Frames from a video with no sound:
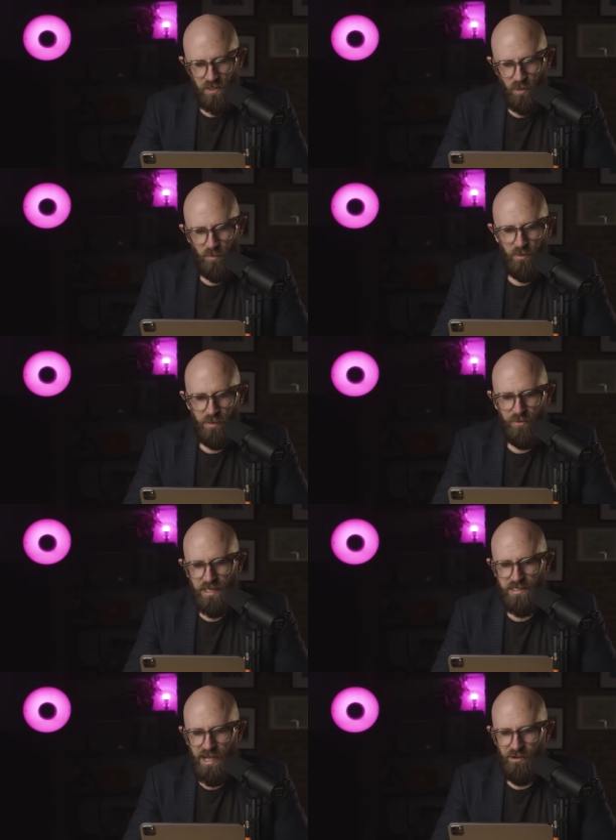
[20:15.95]
the one where we
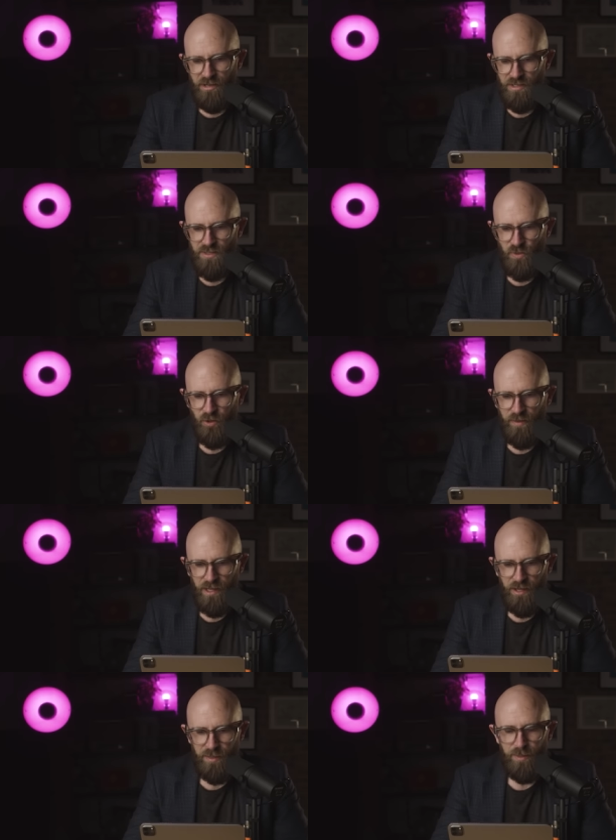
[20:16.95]
break down and destroy the
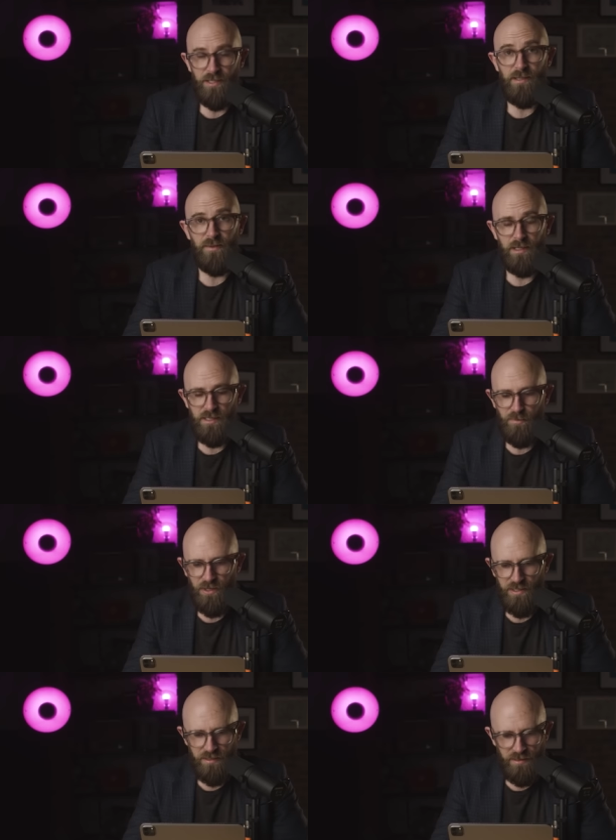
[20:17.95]
arguments of the
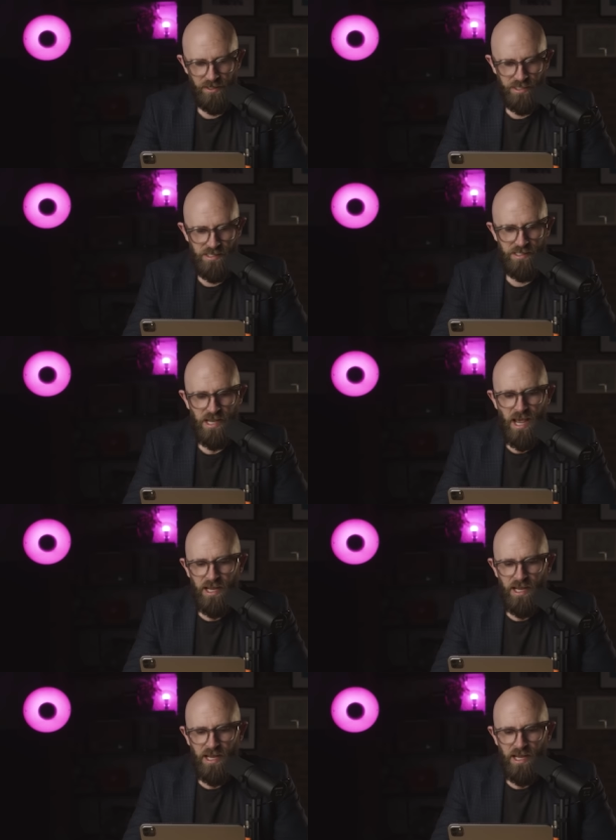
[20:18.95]
conspiracy theorists.